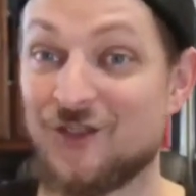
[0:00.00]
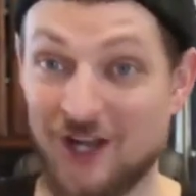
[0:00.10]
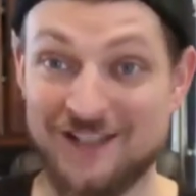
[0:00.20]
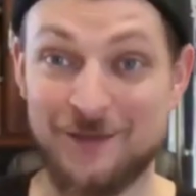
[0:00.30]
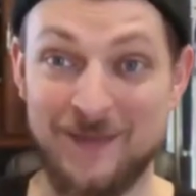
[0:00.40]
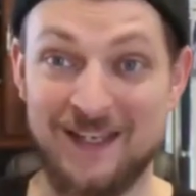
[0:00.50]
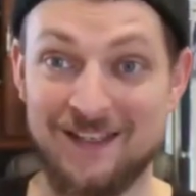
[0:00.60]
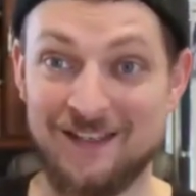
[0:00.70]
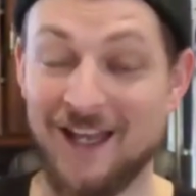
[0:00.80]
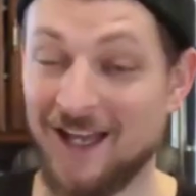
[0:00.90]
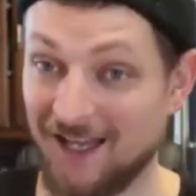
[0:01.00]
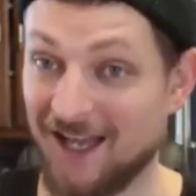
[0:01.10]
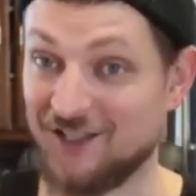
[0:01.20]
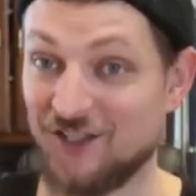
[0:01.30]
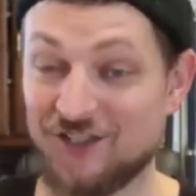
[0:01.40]
Trust me,
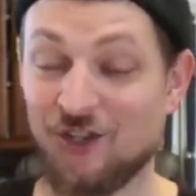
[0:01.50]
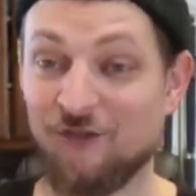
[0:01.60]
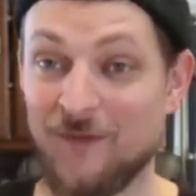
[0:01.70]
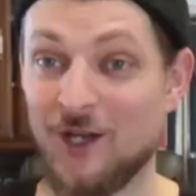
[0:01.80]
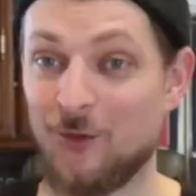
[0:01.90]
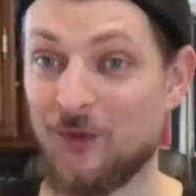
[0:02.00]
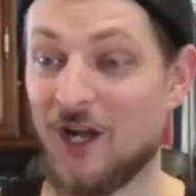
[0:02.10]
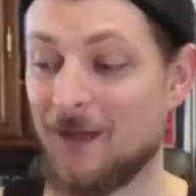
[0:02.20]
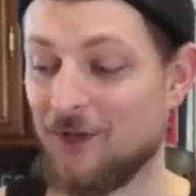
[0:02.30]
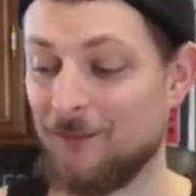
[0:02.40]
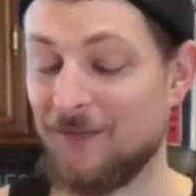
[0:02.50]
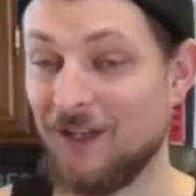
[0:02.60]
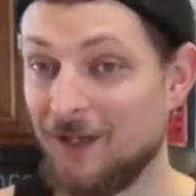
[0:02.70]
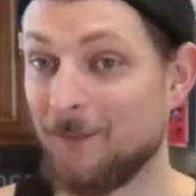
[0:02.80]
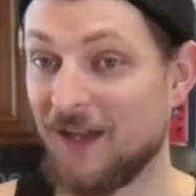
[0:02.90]
I just solved my own problem
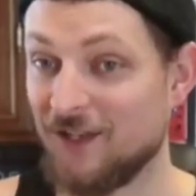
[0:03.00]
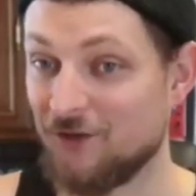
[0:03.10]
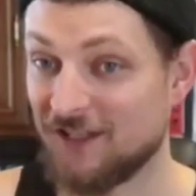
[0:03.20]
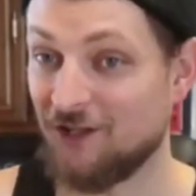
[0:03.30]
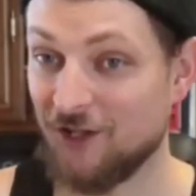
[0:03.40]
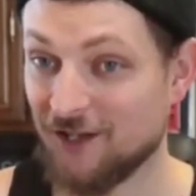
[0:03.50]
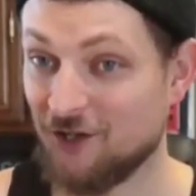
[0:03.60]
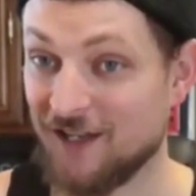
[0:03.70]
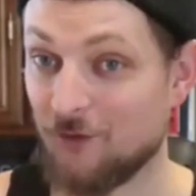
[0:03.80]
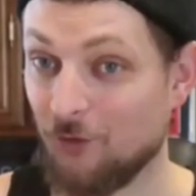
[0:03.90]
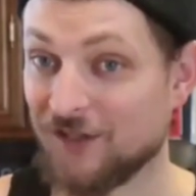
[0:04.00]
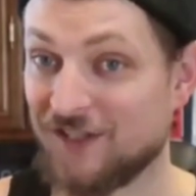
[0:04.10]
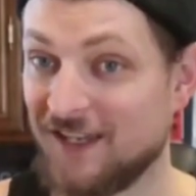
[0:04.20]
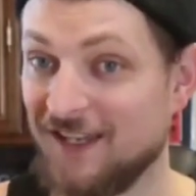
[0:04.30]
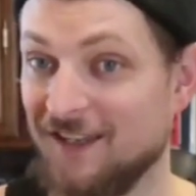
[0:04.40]
by using ClearClick once
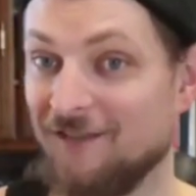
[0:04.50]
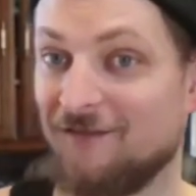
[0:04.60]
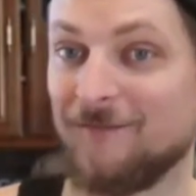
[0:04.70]
again.